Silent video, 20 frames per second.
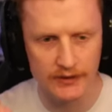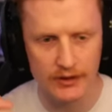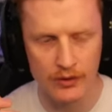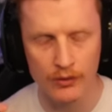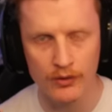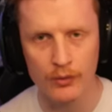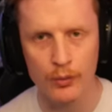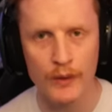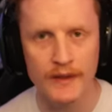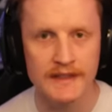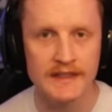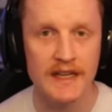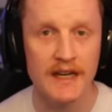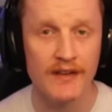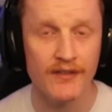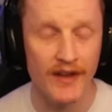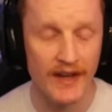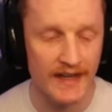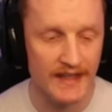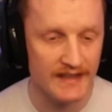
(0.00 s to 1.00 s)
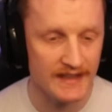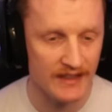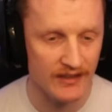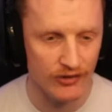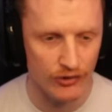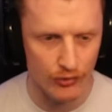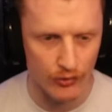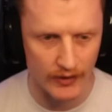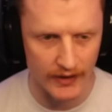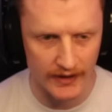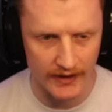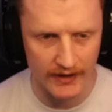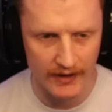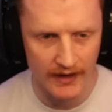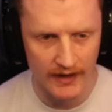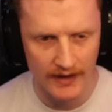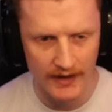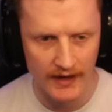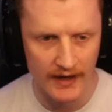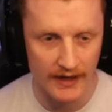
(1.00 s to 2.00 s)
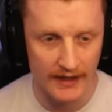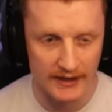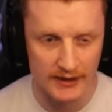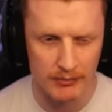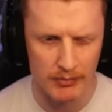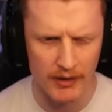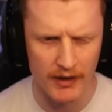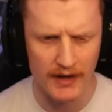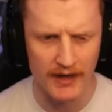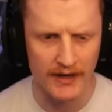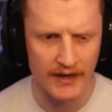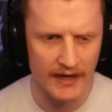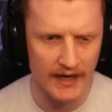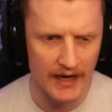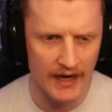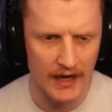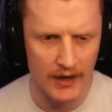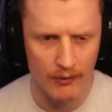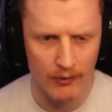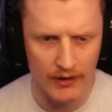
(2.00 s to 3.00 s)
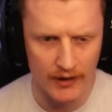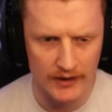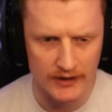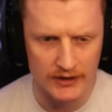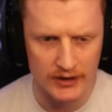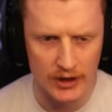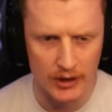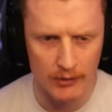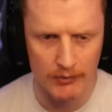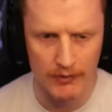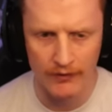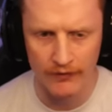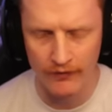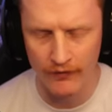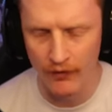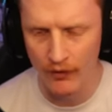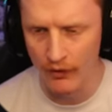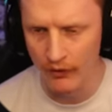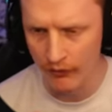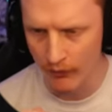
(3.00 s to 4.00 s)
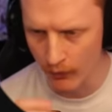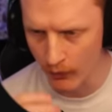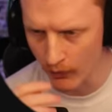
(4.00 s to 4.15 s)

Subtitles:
it's called Winter of 83 and it's by Linkara Atop the Fourth